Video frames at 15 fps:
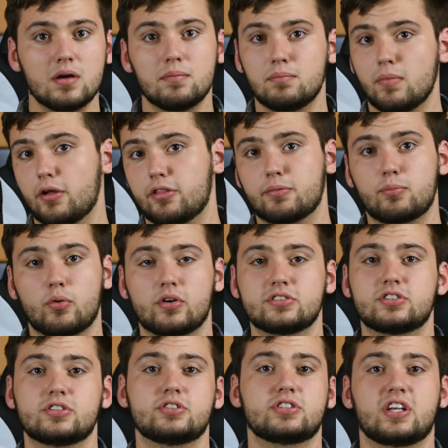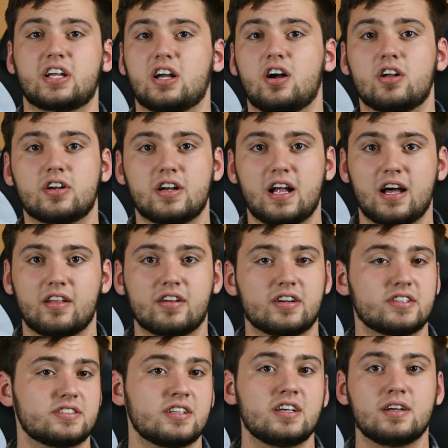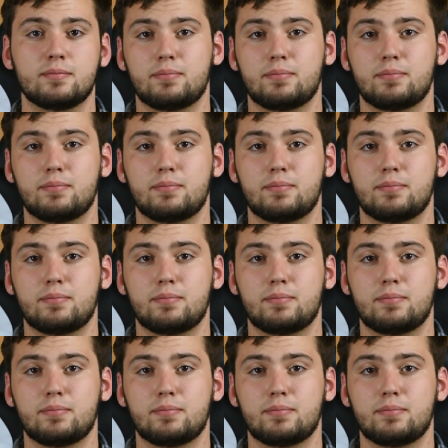Motherboards are usually like $100.